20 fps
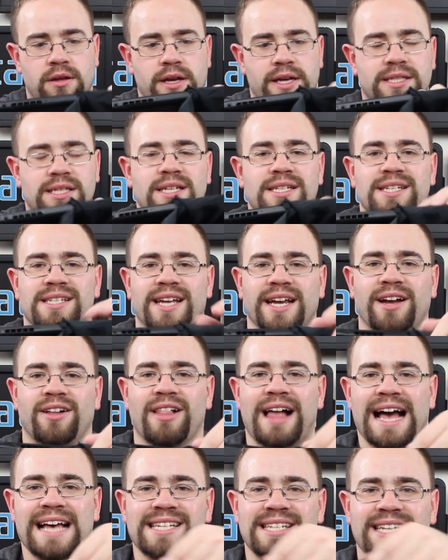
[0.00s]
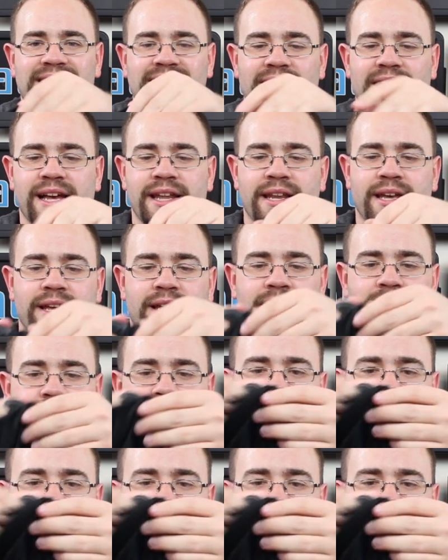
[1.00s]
I guess because it's like elastic kind of.